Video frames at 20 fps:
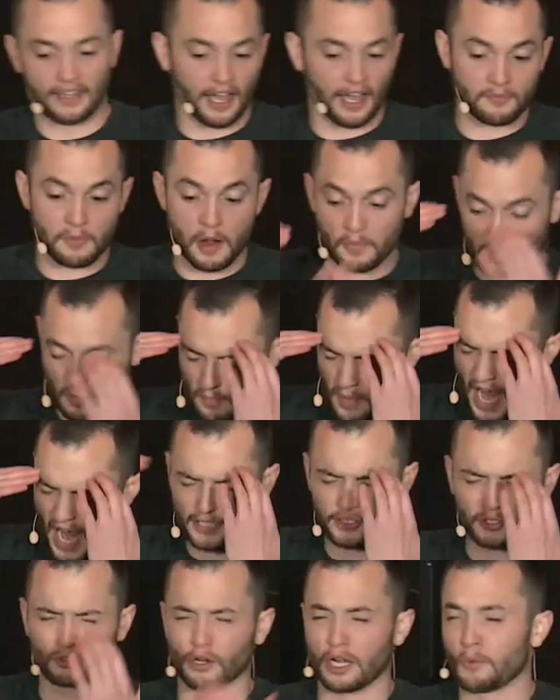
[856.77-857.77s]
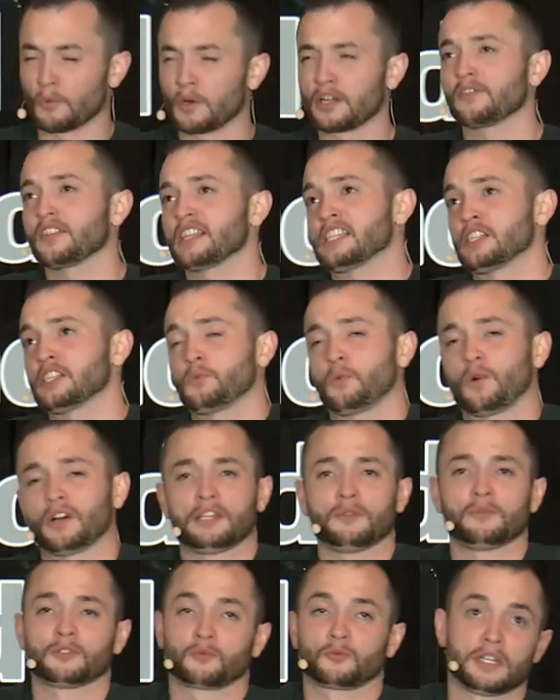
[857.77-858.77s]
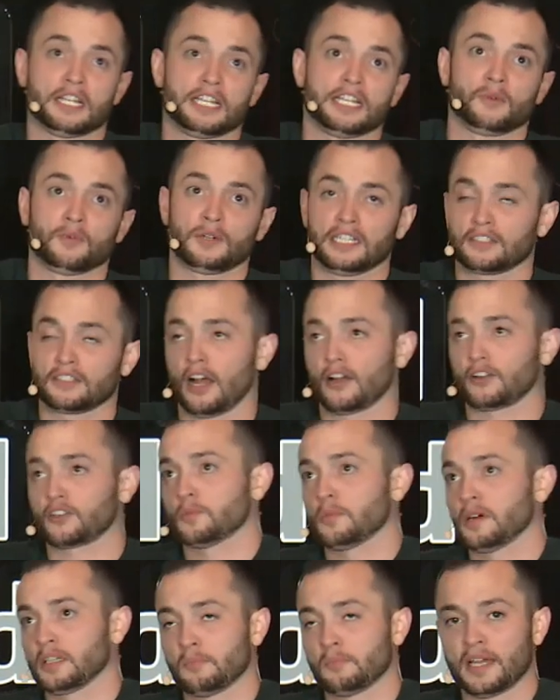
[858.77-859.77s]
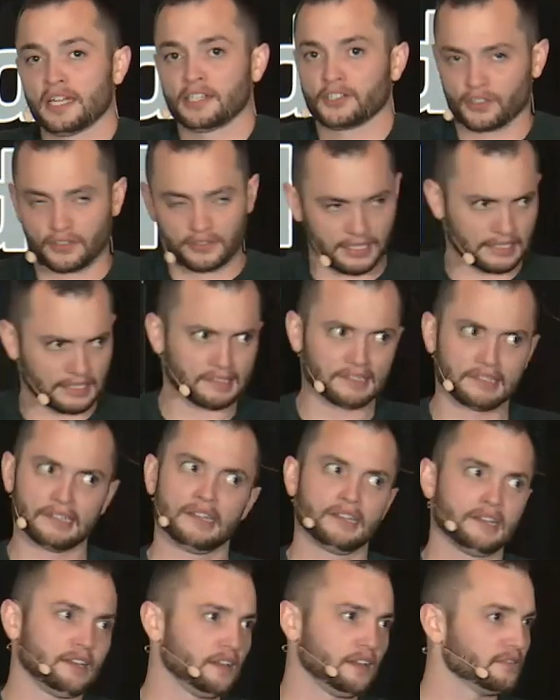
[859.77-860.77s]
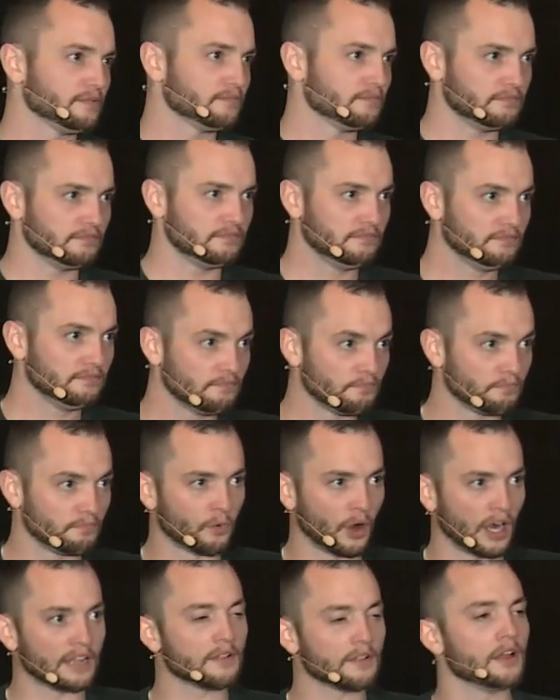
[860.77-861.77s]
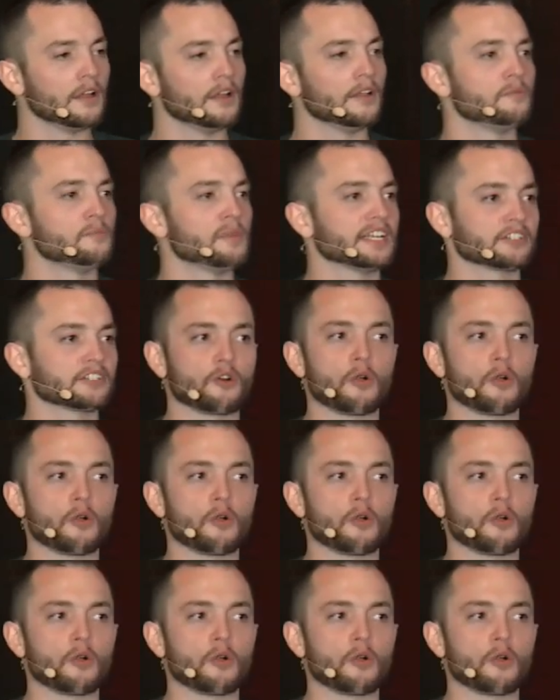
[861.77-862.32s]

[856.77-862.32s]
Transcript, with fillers: I remember the backstory. I wonder if this is what he was reading when he talked to him on the bench. It's like, right? And you begin to